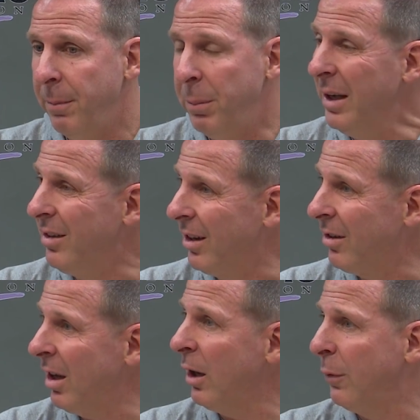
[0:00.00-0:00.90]
been
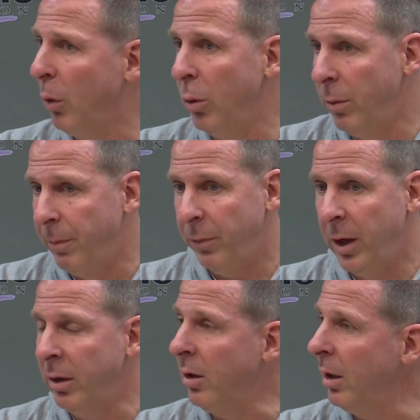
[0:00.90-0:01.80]
successful
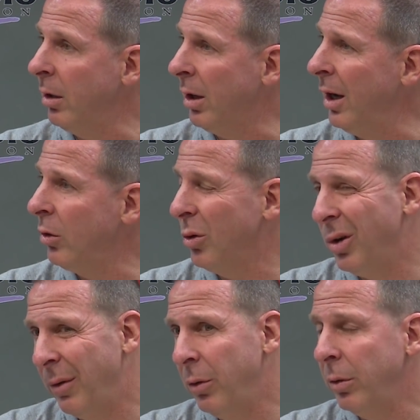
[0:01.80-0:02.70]
at the high school
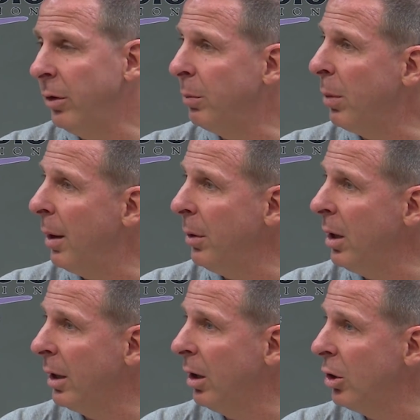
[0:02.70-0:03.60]
level, it's probably
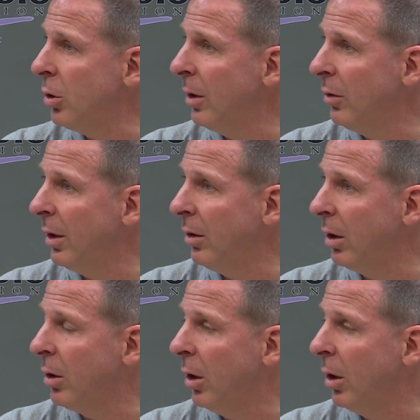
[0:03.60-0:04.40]
not going to translate to the